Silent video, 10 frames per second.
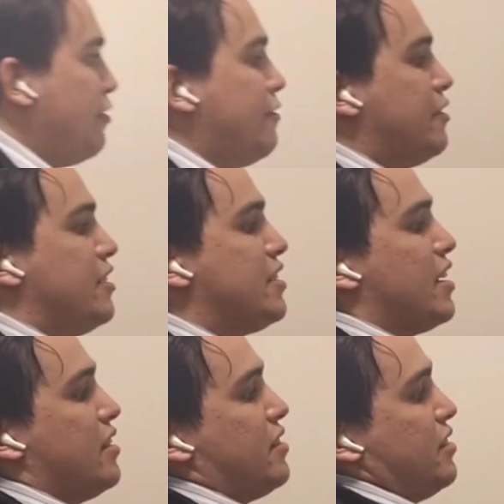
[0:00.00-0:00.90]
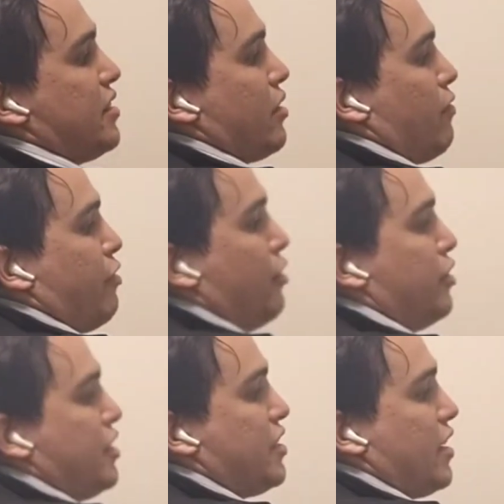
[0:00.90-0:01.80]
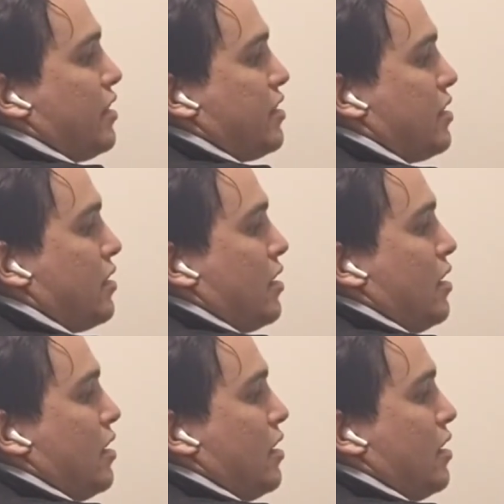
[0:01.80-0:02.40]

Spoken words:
50 cents instead of 30 cents,